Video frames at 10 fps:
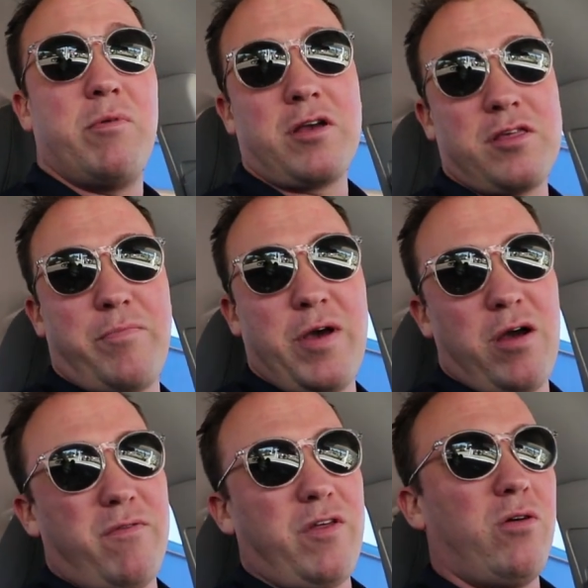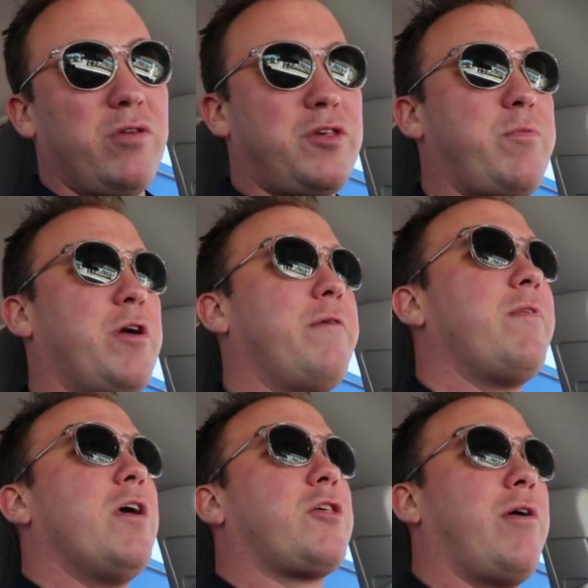because of the power of the Holy Spirit.
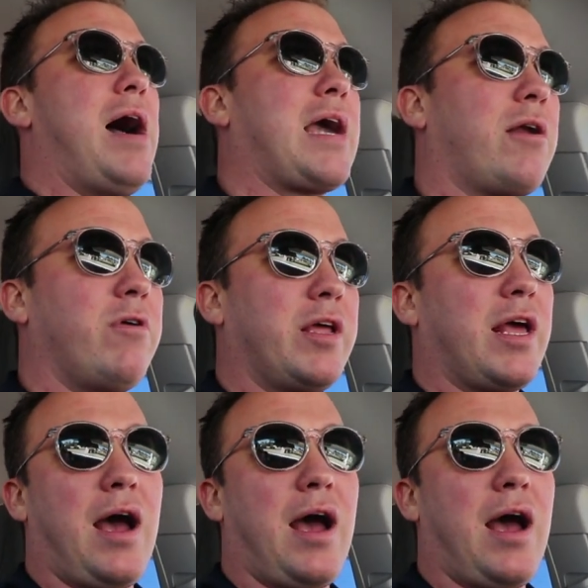So I got to run and